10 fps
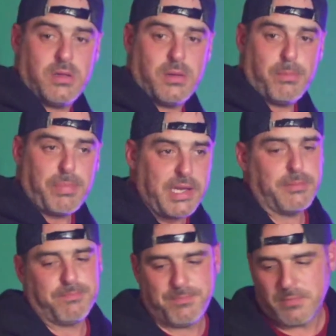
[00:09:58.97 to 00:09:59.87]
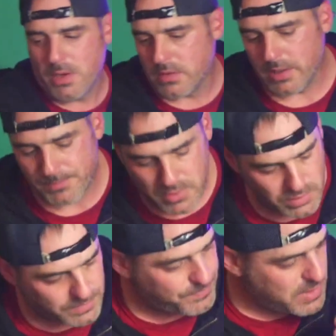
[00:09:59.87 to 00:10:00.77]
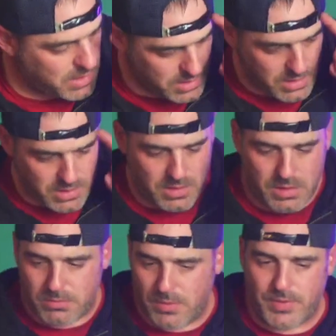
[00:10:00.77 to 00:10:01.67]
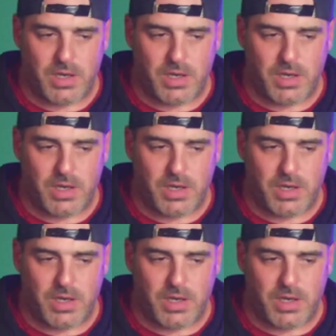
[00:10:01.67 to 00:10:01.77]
Bam. Okay, cool. Moving on,